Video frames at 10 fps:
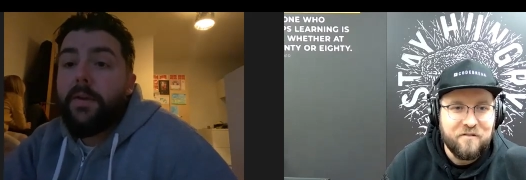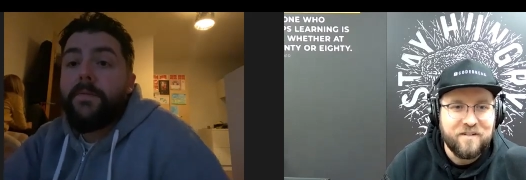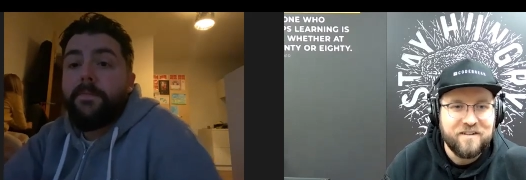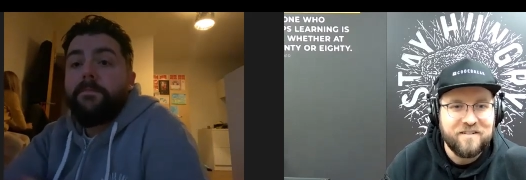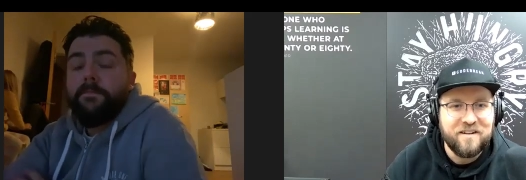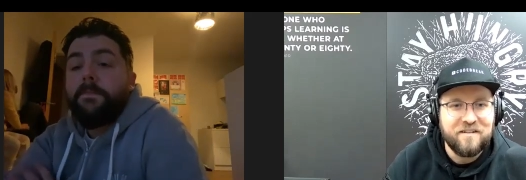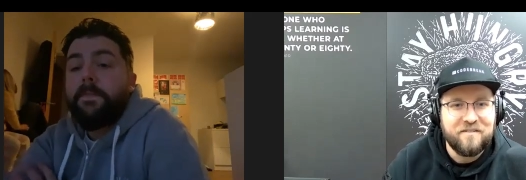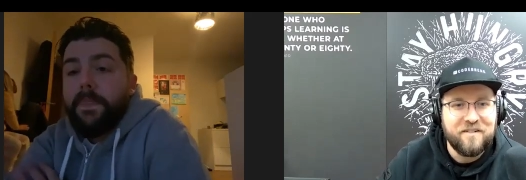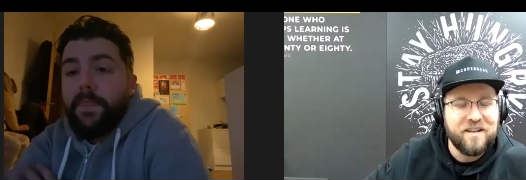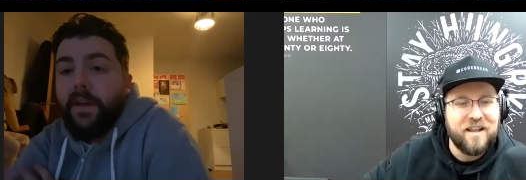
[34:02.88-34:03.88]
Speaker 1: coffee and
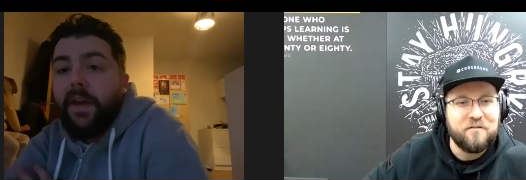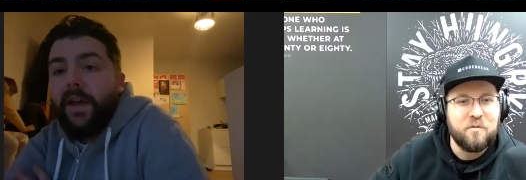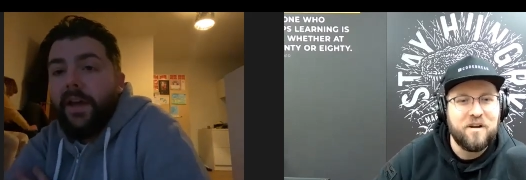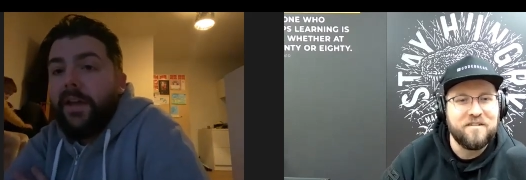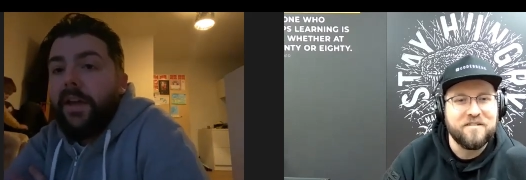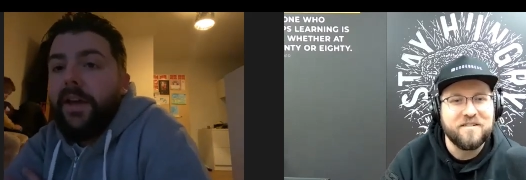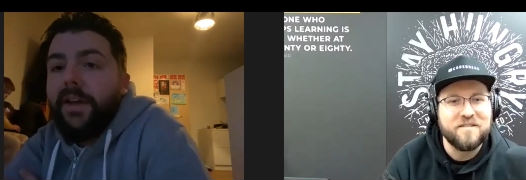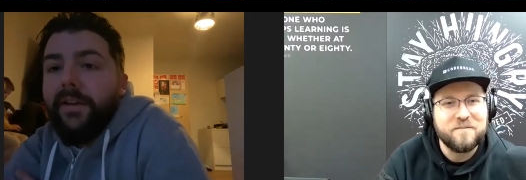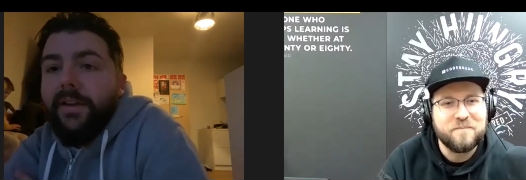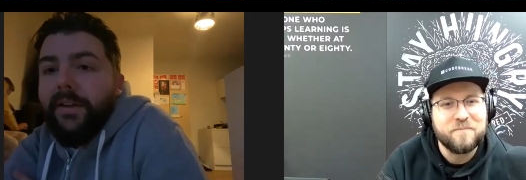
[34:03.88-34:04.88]
stuff. Like that's yeah, wild. Yeah,
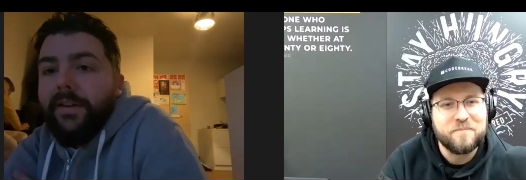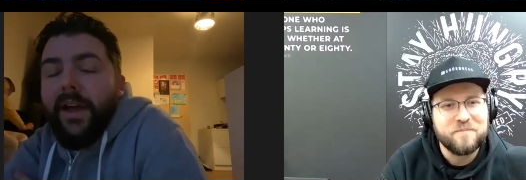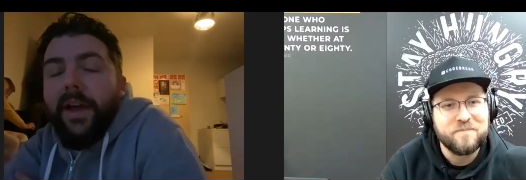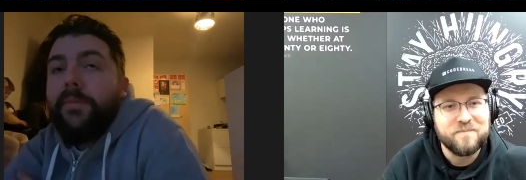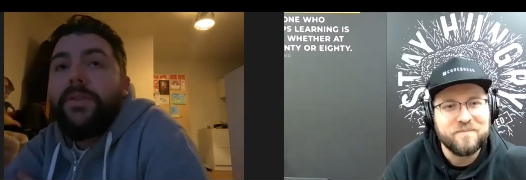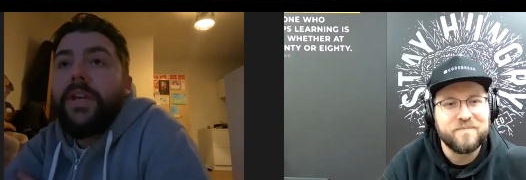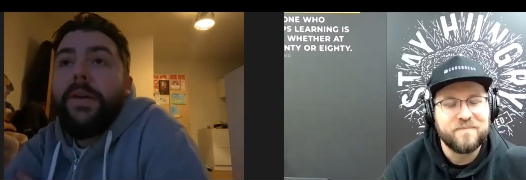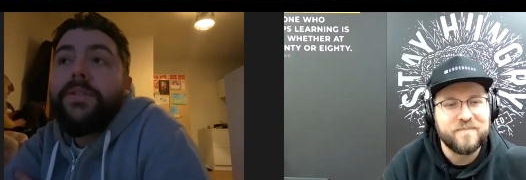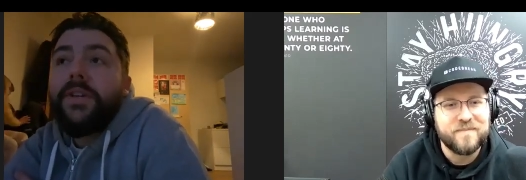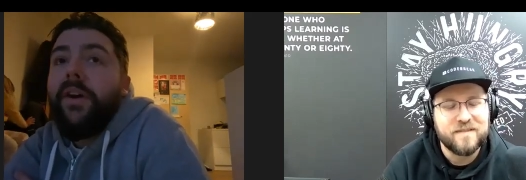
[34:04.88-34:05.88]
Speaker 2: yeah. It was
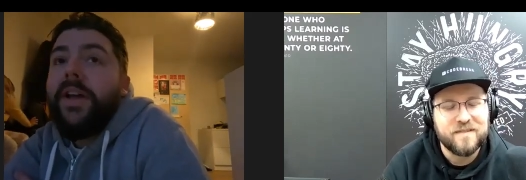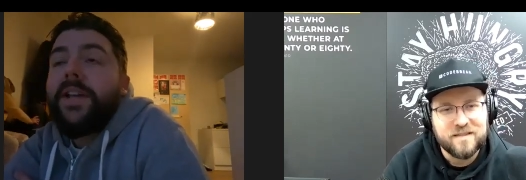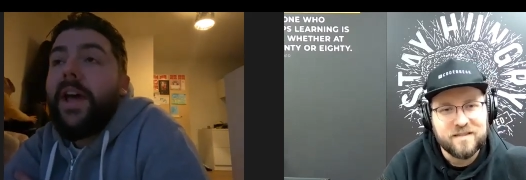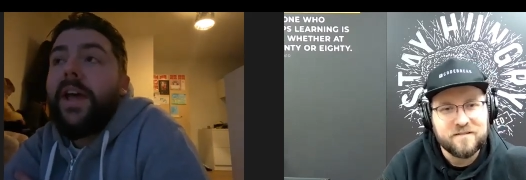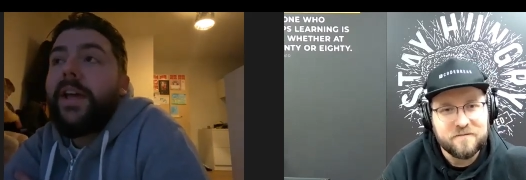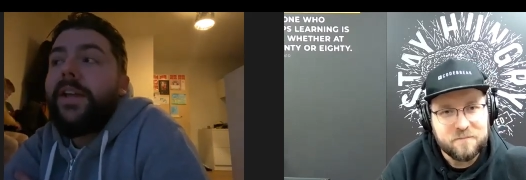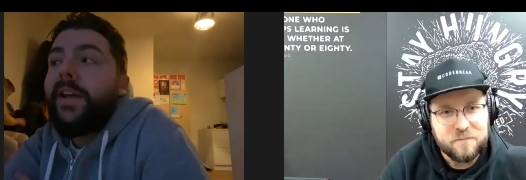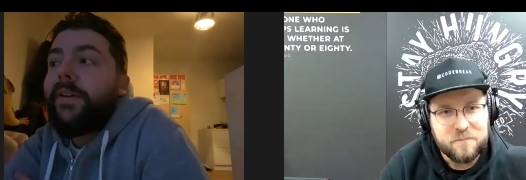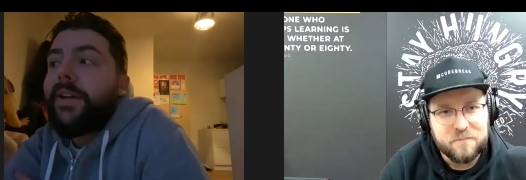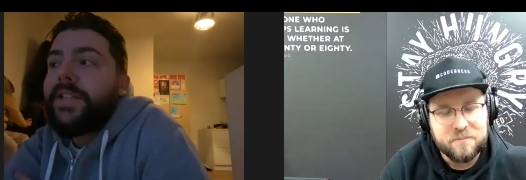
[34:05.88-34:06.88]
it was a great day. You
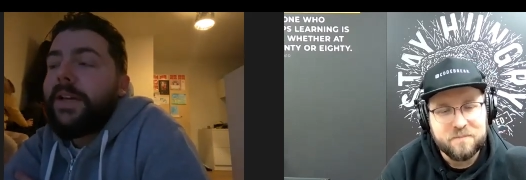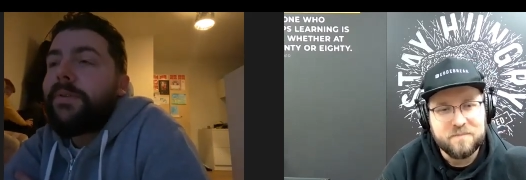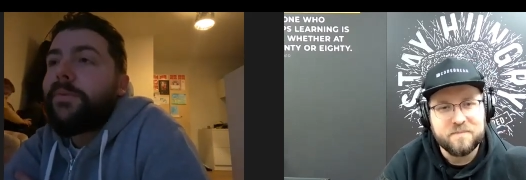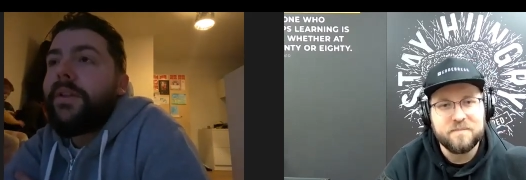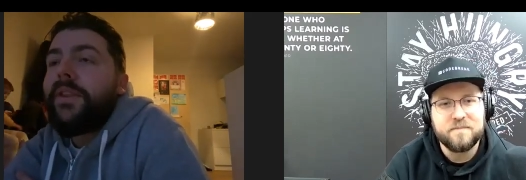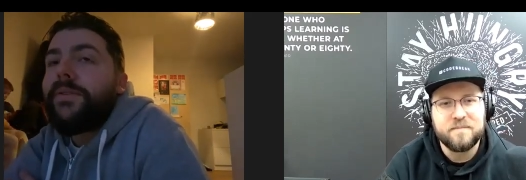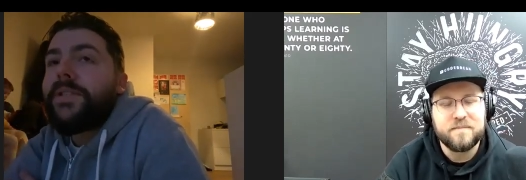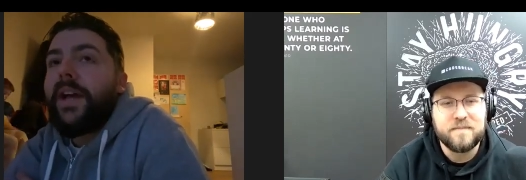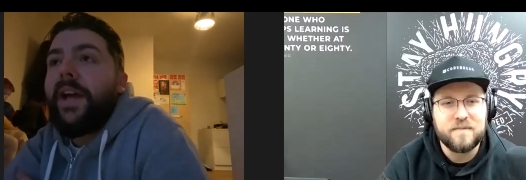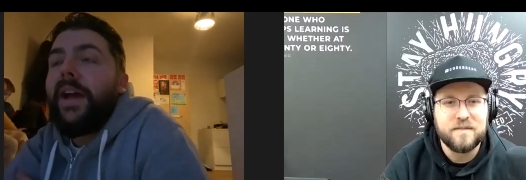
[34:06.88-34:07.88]
know, it was one of
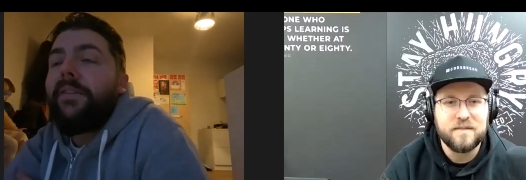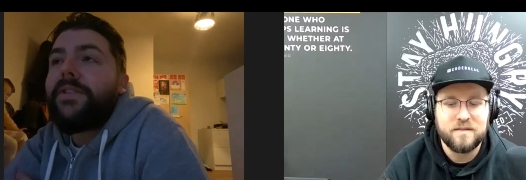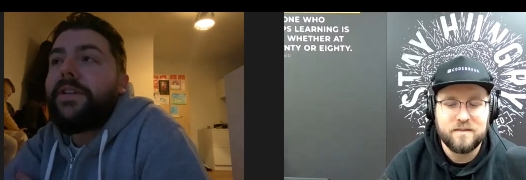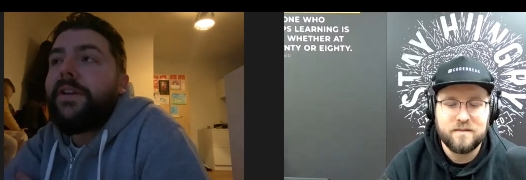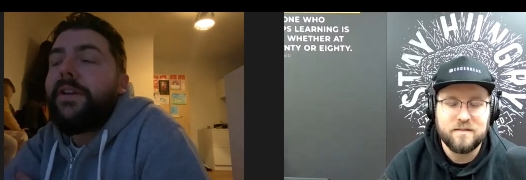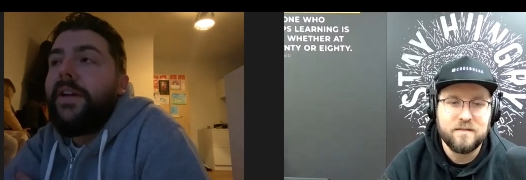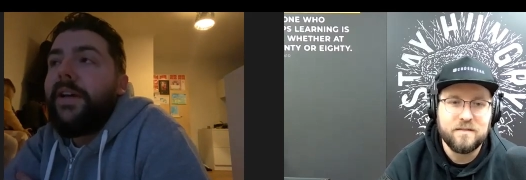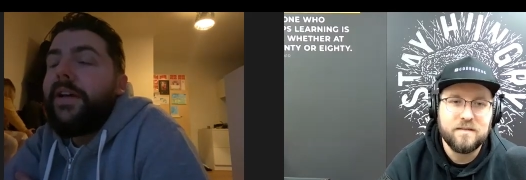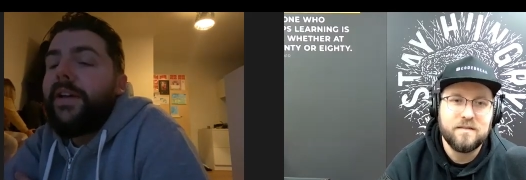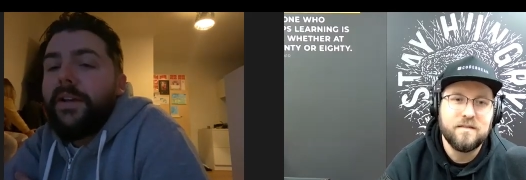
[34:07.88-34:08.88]
those like I had to
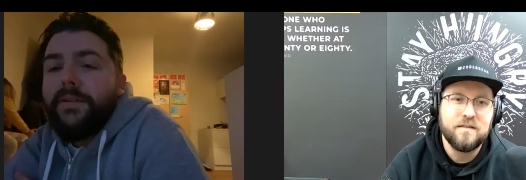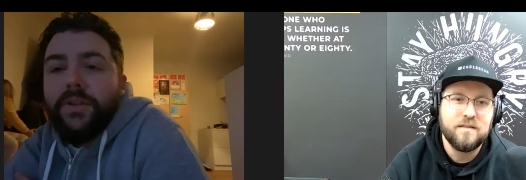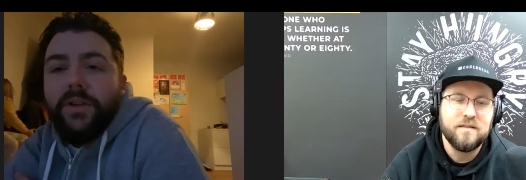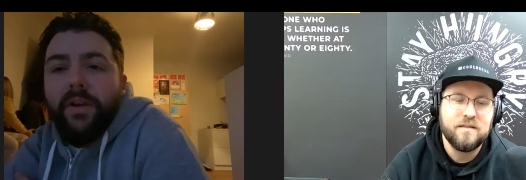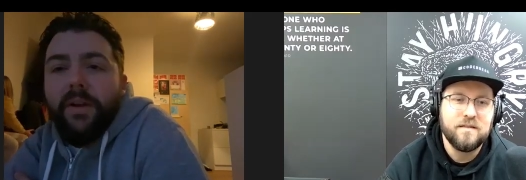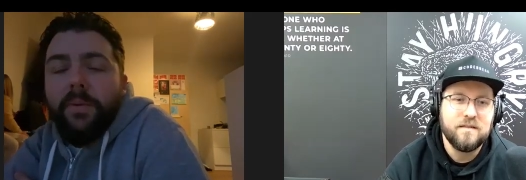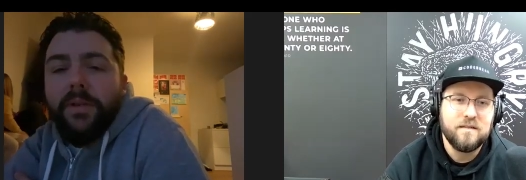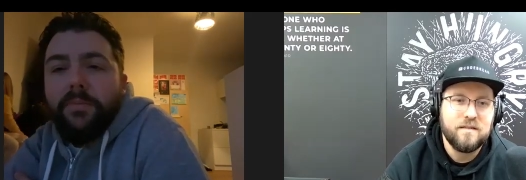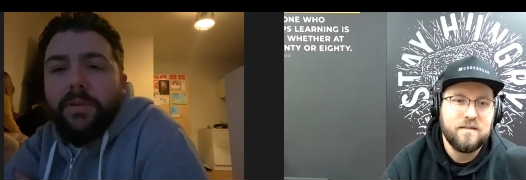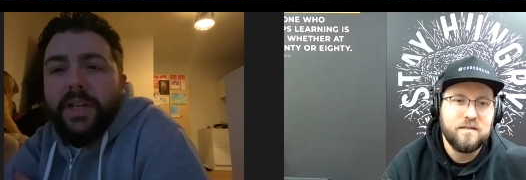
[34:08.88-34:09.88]
you know turn around and
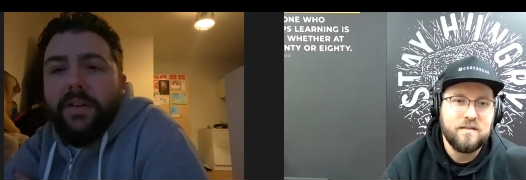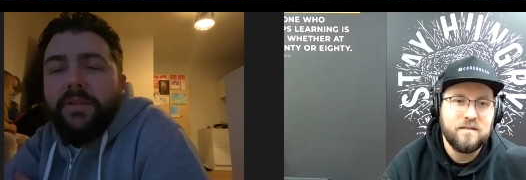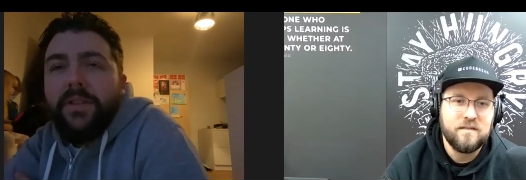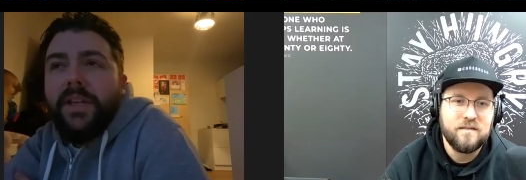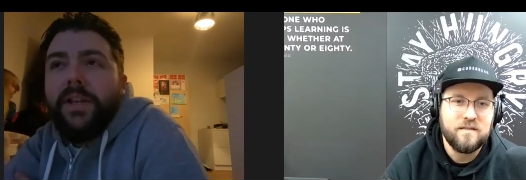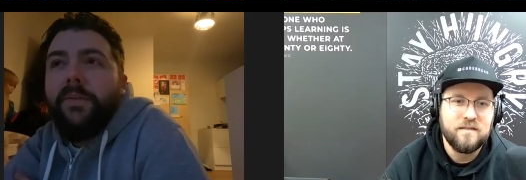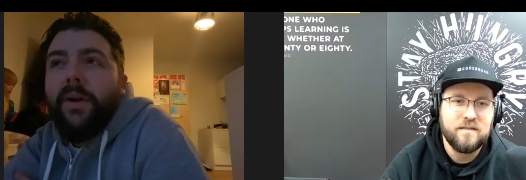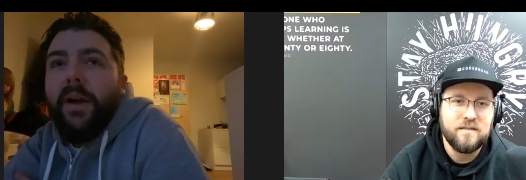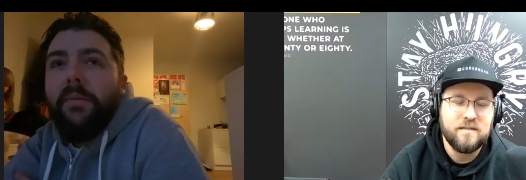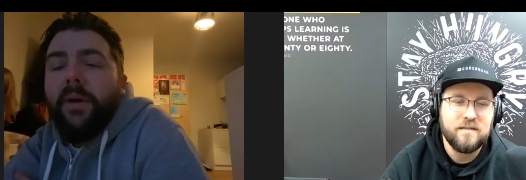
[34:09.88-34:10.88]
pinch myself to think you know
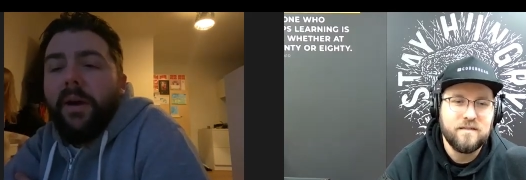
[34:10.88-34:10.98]
I'm